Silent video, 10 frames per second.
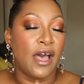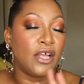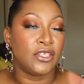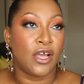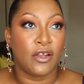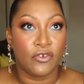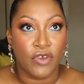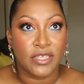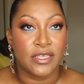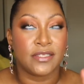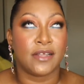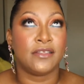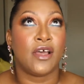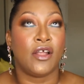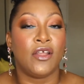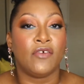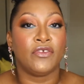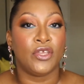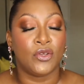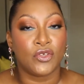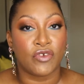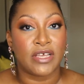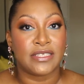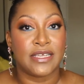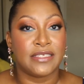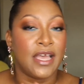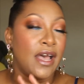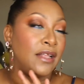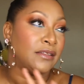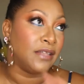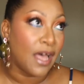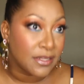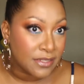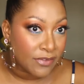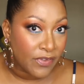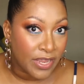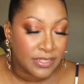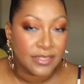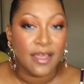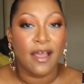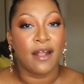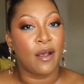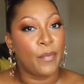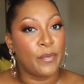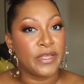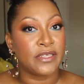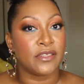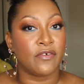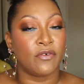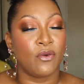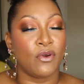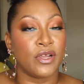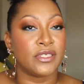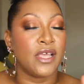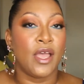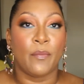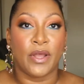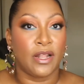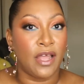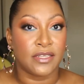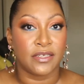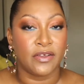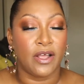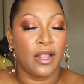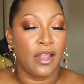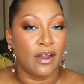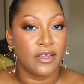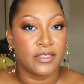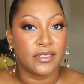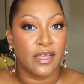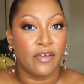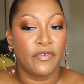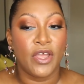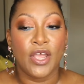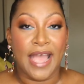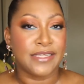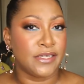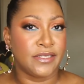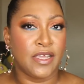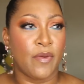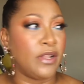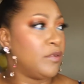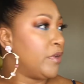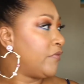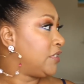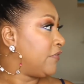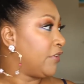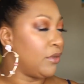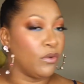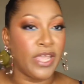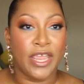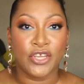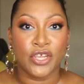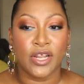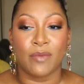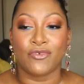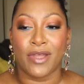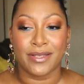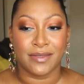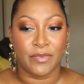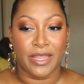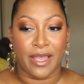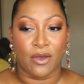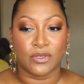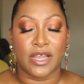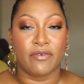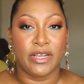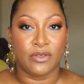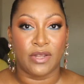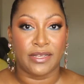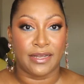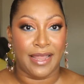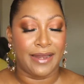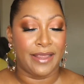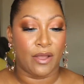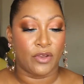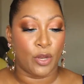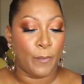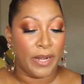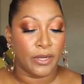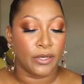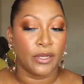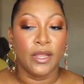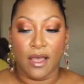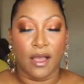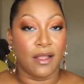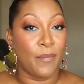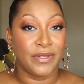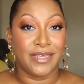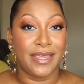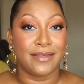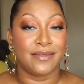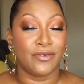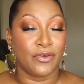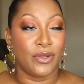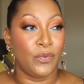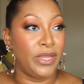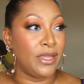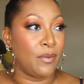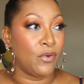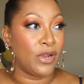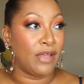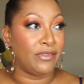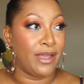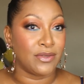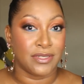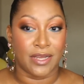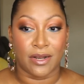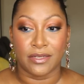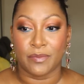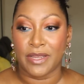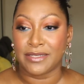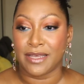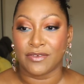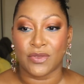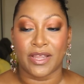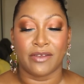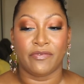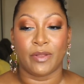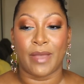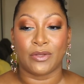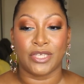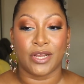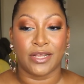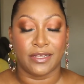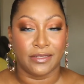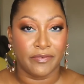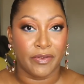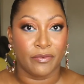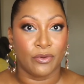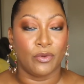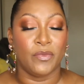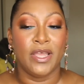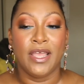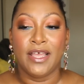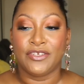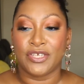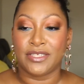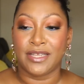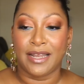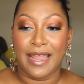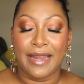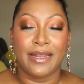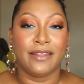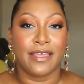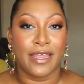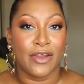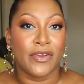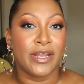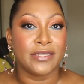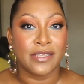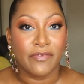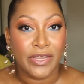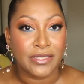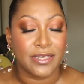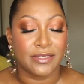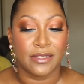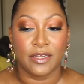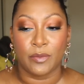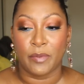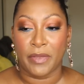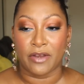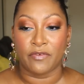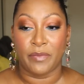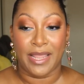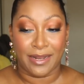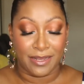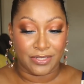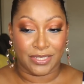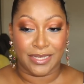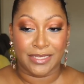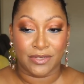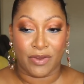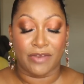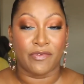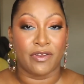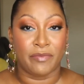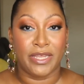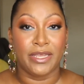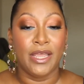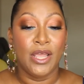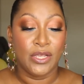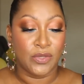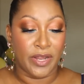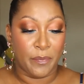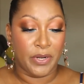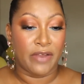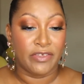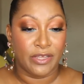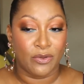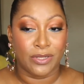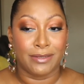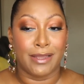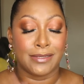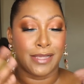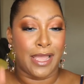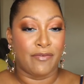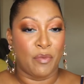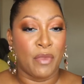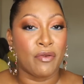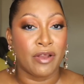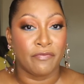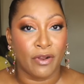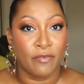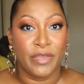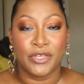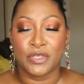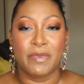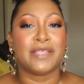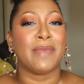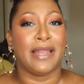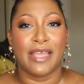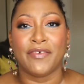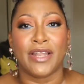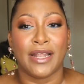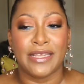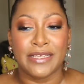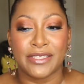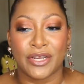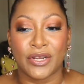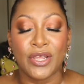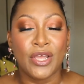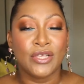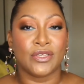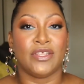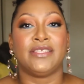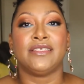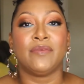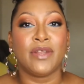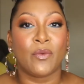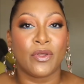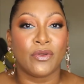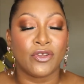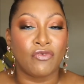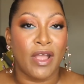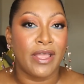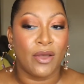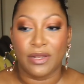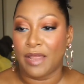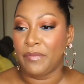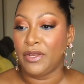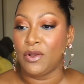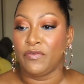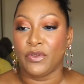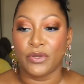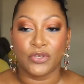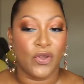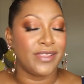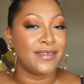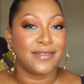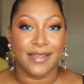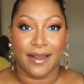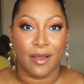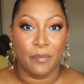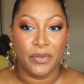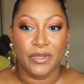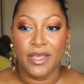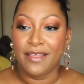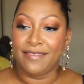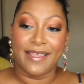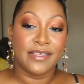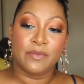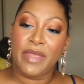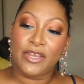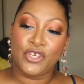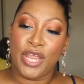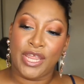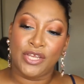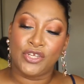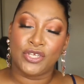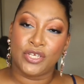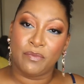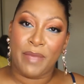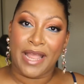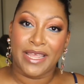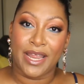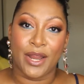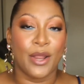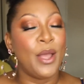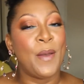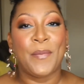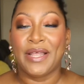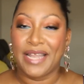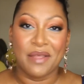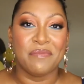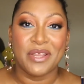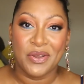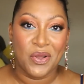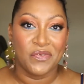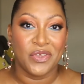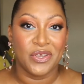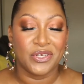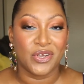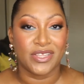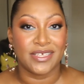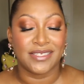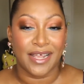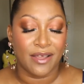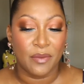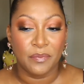a ton of dresses, a ton of cute dresses, lots of hits, a couple misses of course, but a lot of good stuff. As you can see, I'm in a little bit of a different location. I'm trying something out. I really do like the lighting out here better. A couple days during the week I'm going to have the house entirely to myself, so I can film out here in the living room. Just the lighting, the airiness of it is a little bit better for me, and there's a desk right in front of me so I can put everything on the desk. I have a mirror in front of me. Just makes my life a lot easier. So this is something that we're going to try out. Let me know if you enjoy the setup. Things may change back here, but let me know if you enjoy the setup.